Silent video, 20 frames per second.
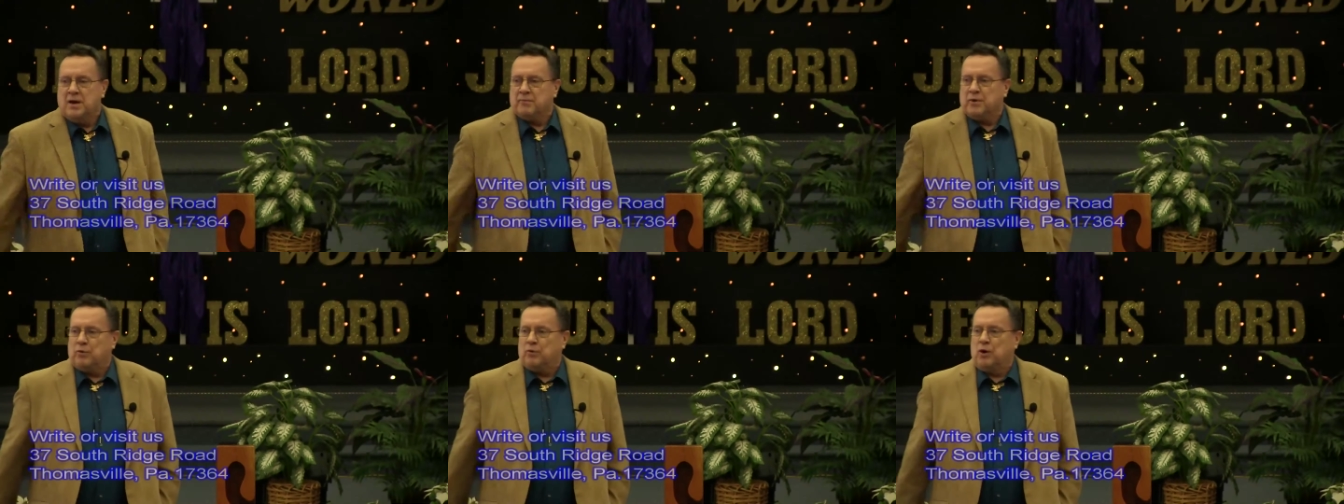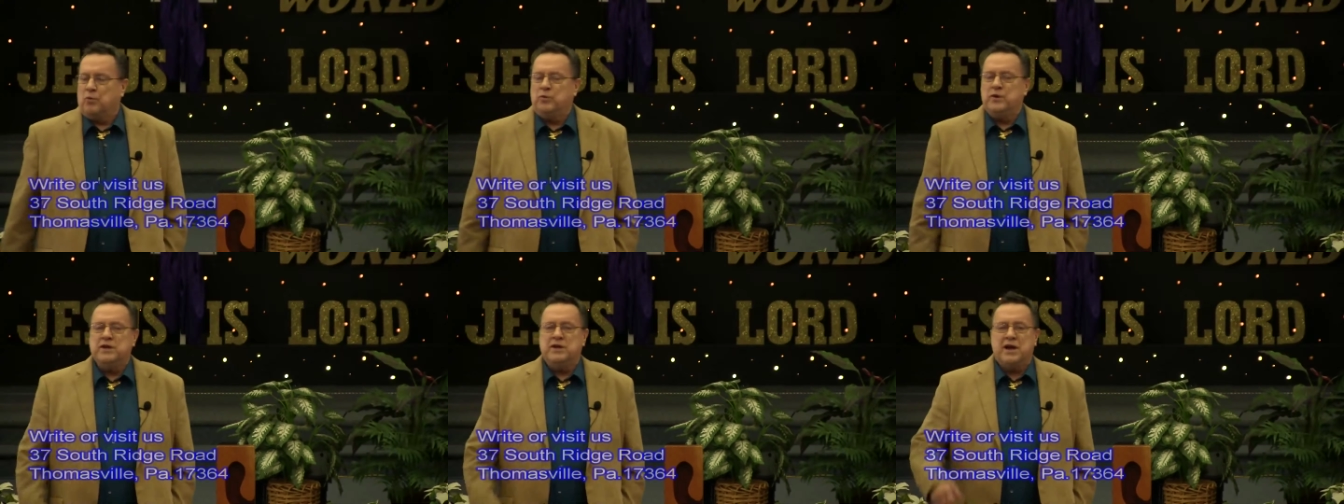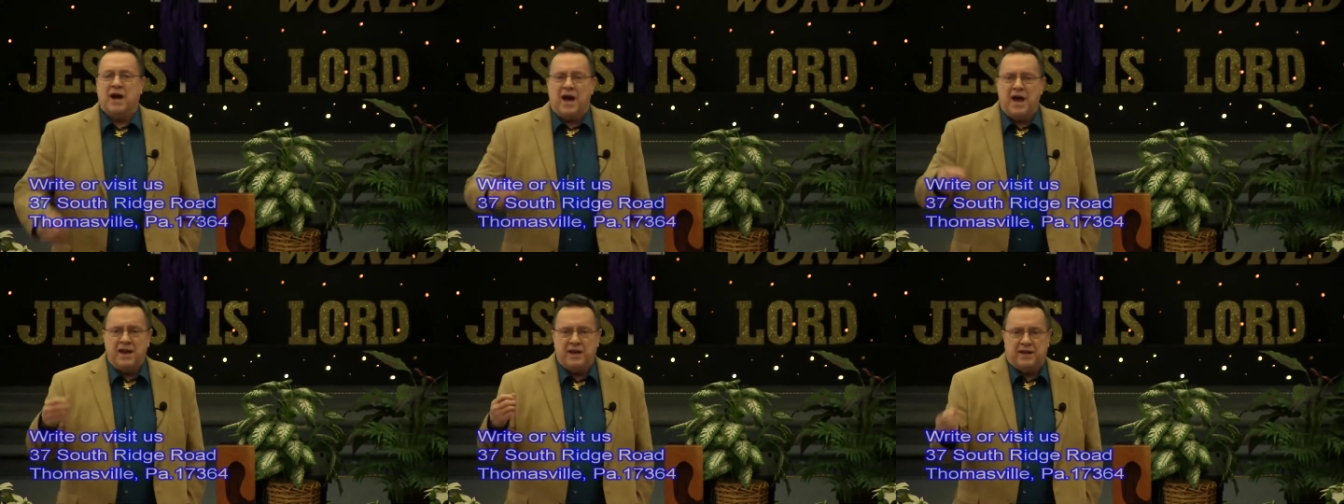But when we
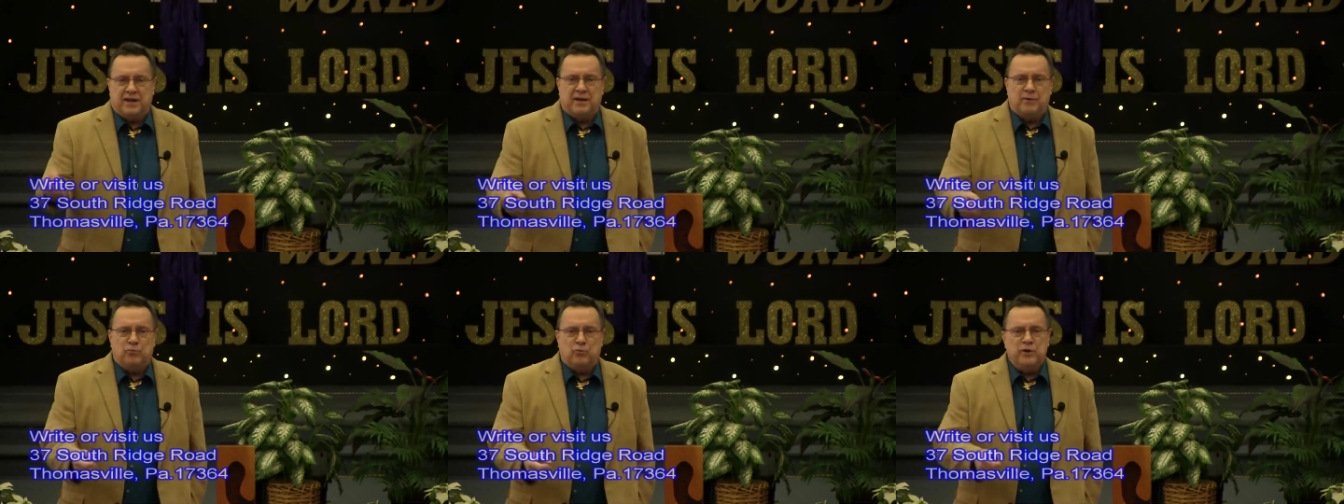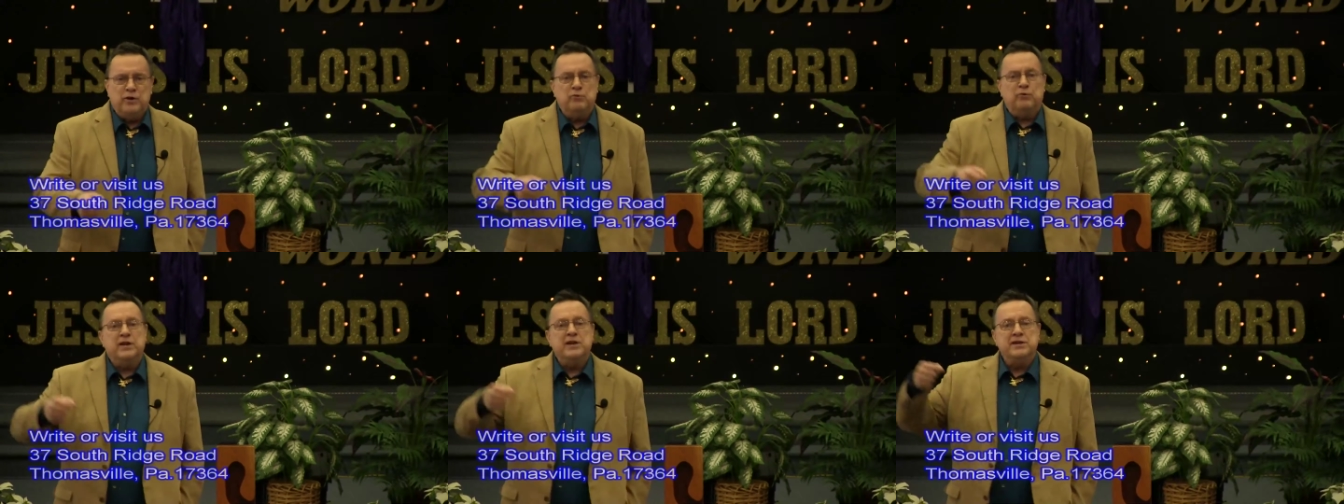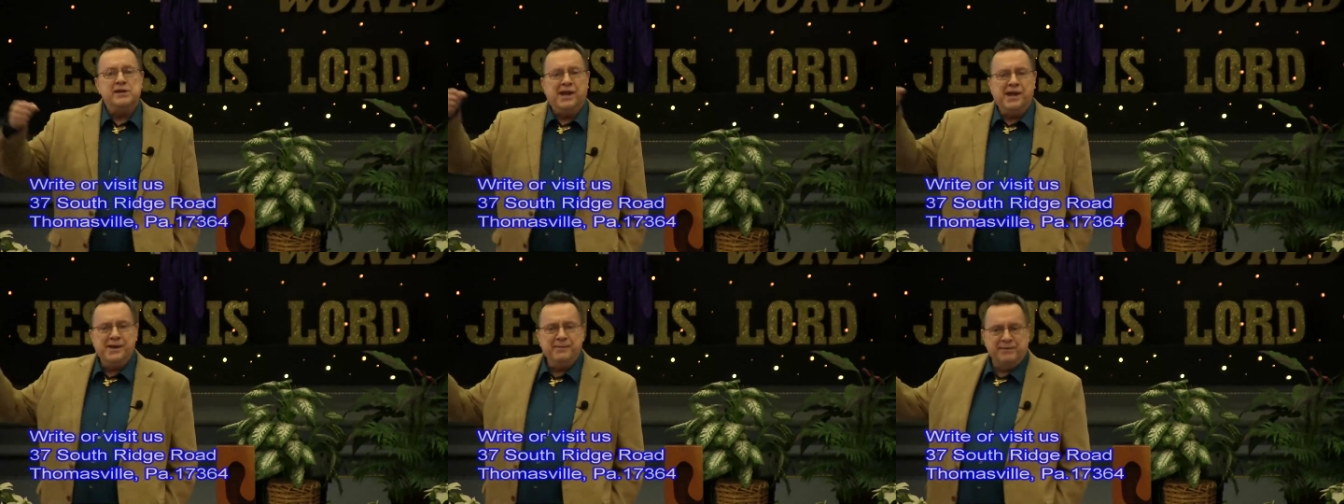got him, we
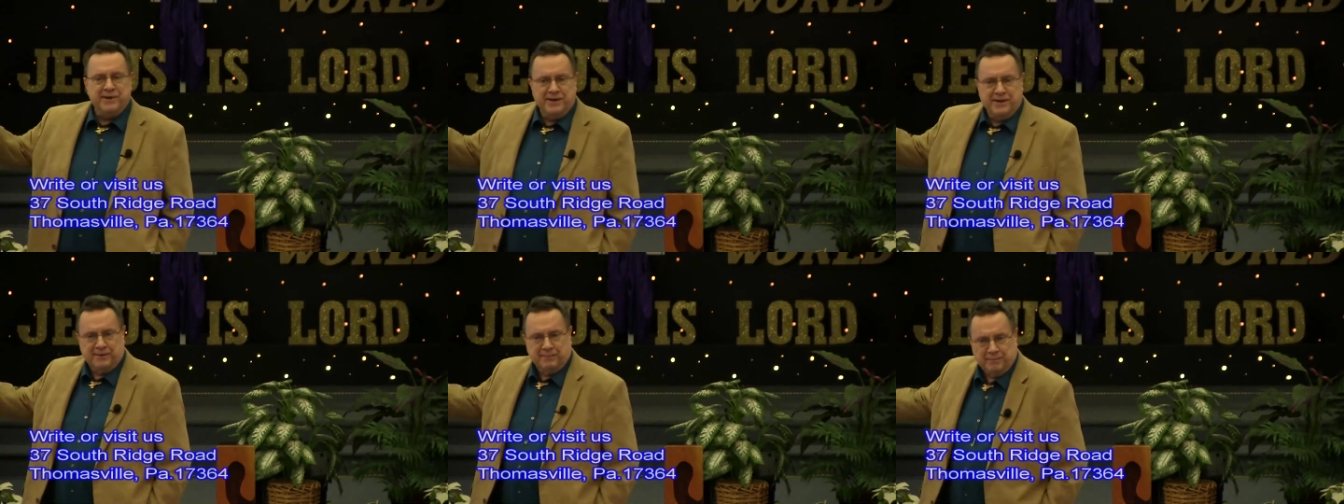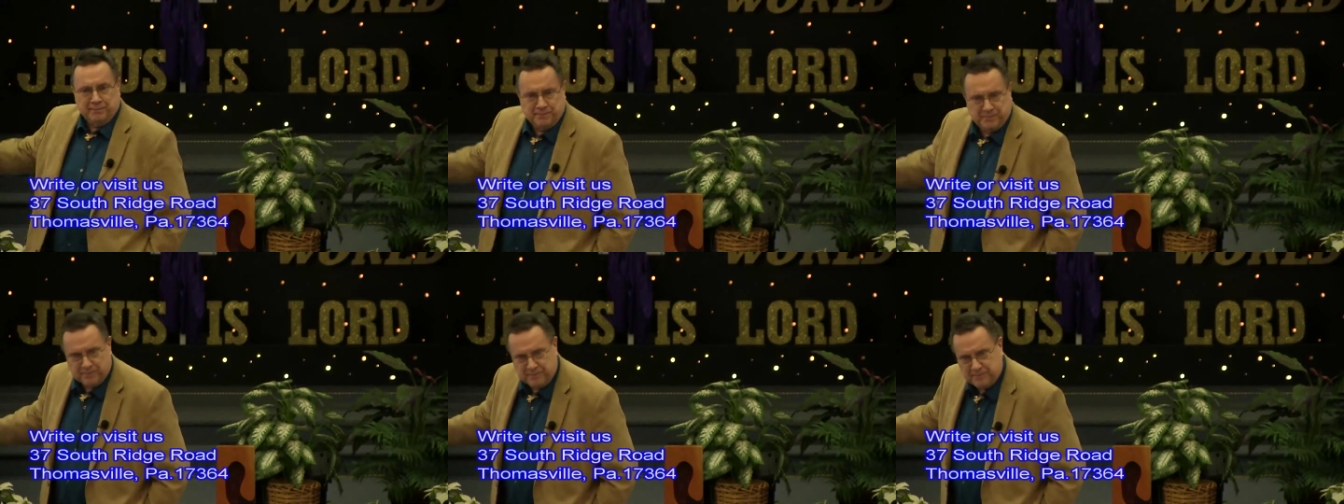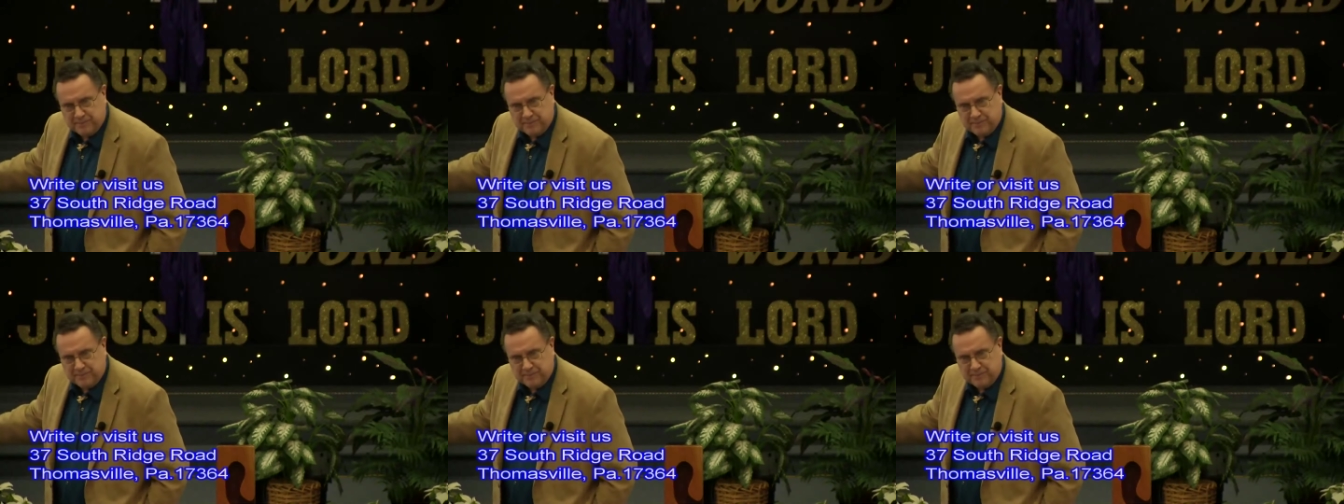renamed him.